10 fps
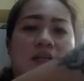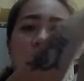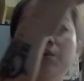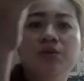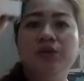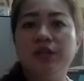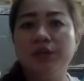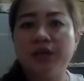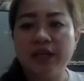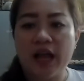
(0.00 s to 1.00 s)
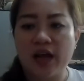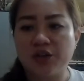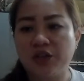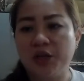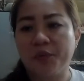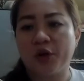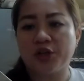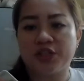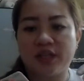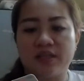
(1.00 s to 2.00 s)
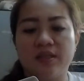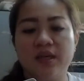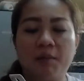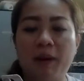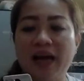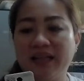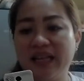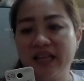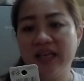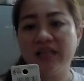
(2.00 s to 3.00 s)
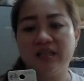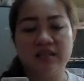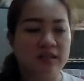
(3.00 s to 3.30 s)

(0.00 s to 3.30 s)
did you know that you can actually purchase batteries